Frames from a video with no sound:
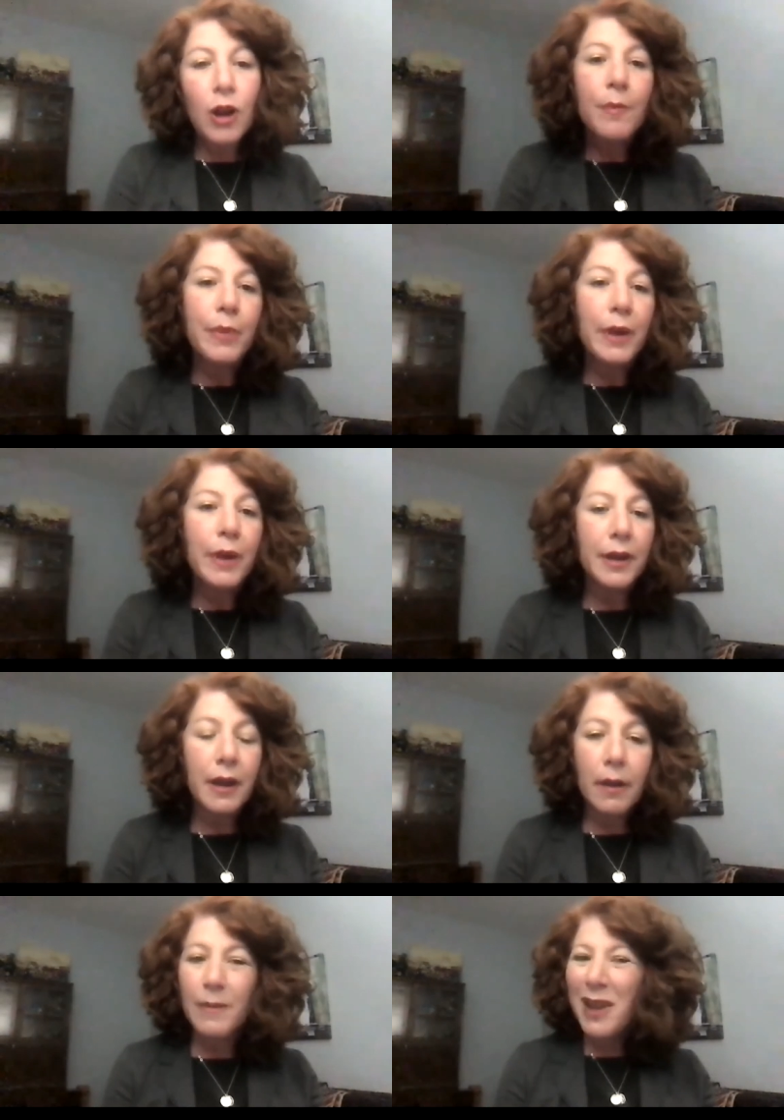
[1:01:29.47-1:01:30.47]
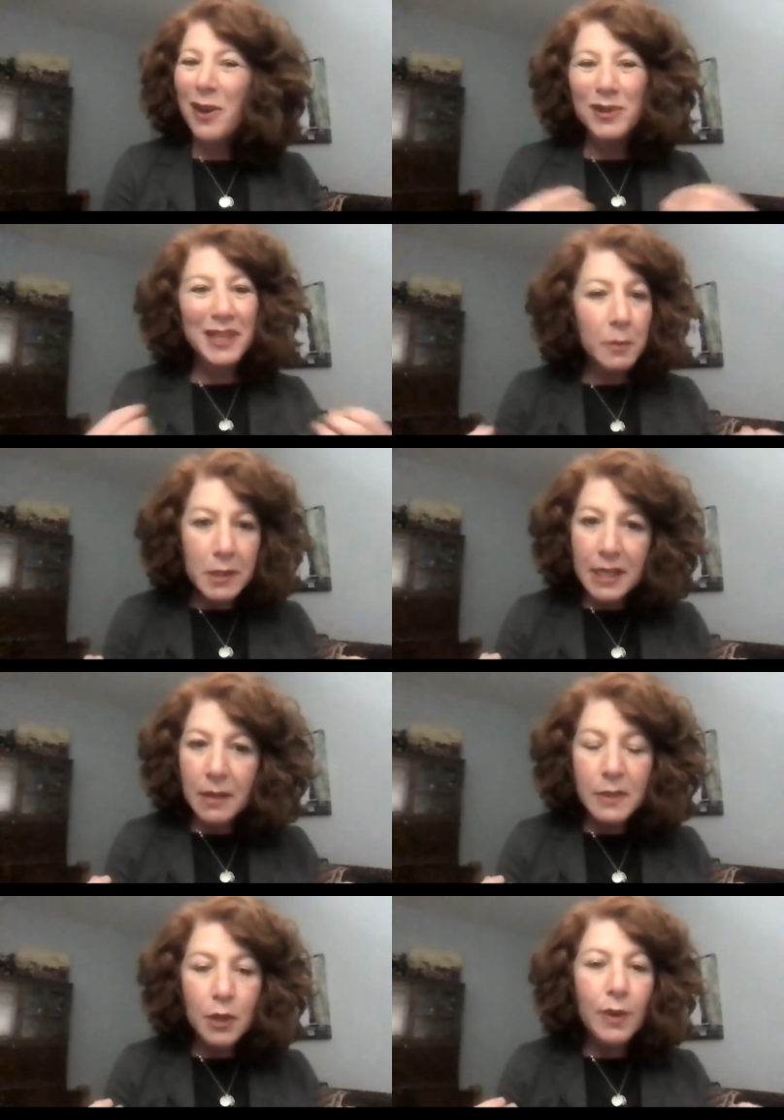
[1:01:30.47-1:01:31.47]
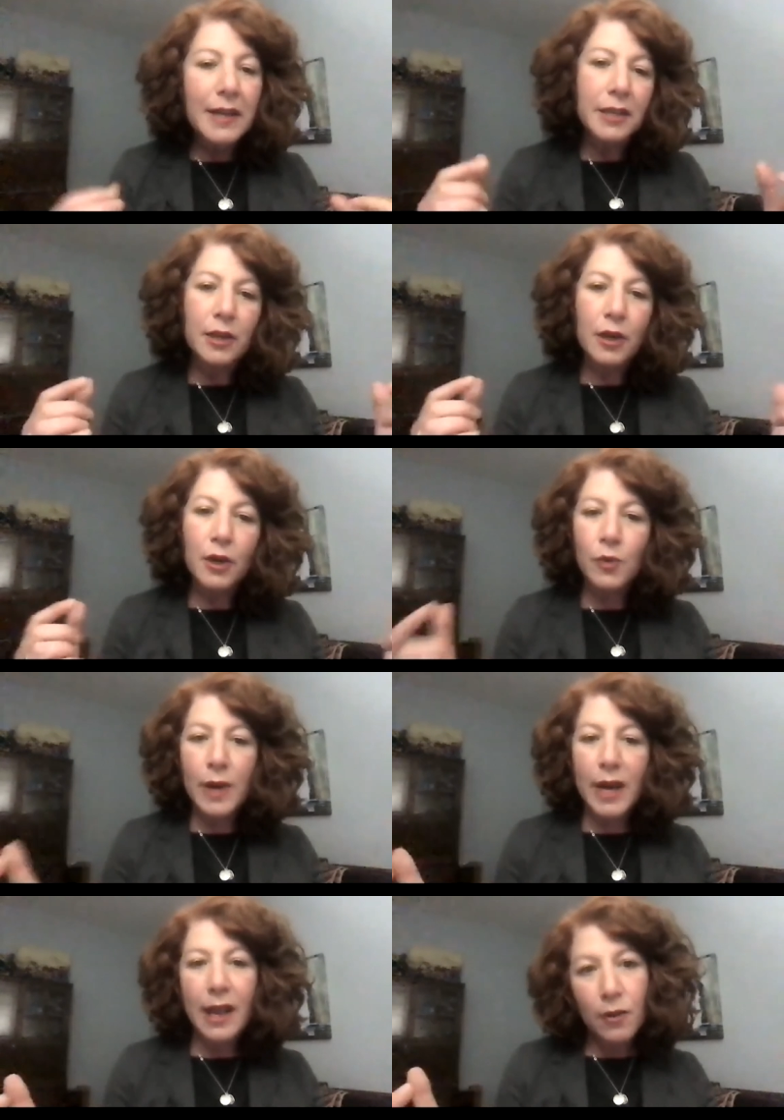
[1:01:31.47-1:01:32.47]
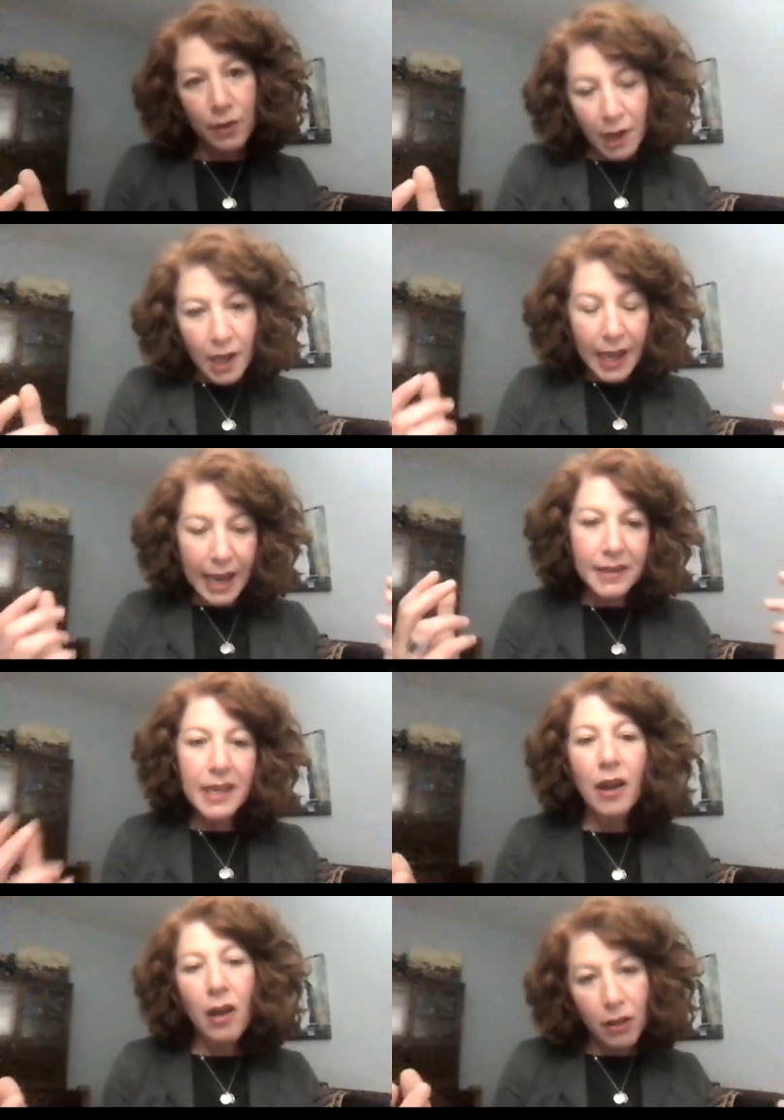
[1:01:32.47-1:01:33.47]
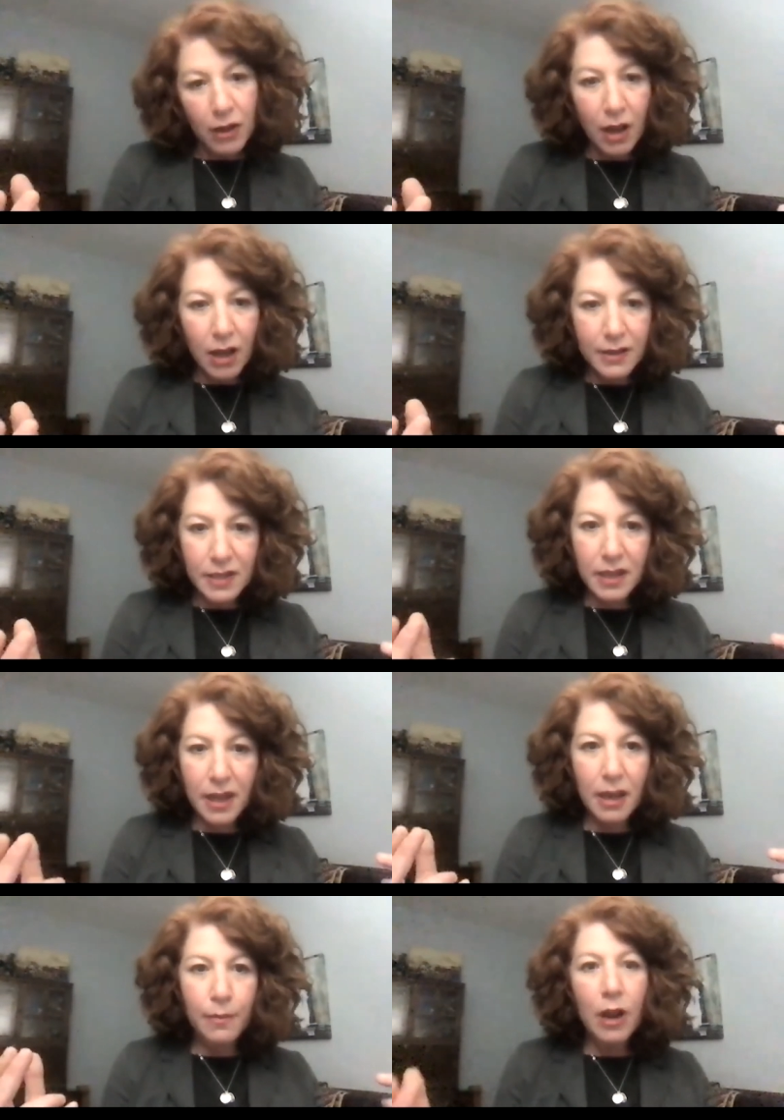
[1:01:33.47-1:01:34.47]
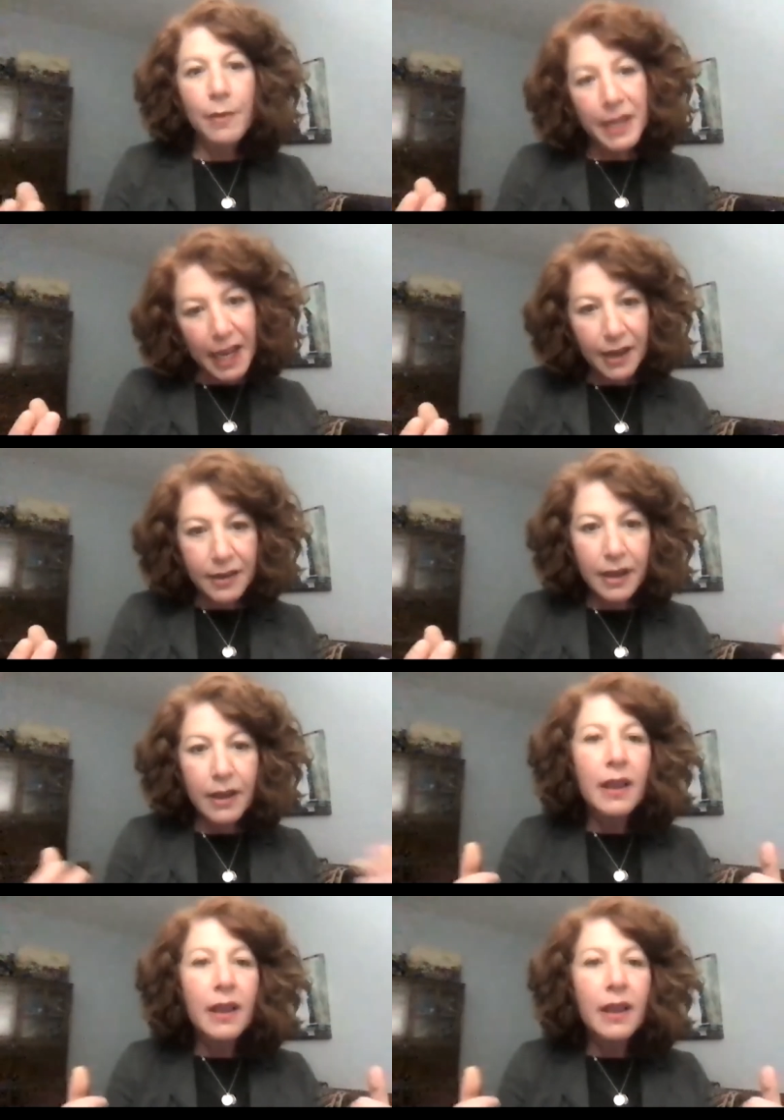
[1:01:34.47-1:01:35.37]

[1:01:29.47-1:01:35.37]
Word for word: But um, we're seeing museums erected around anti-Holocaust um, propaganda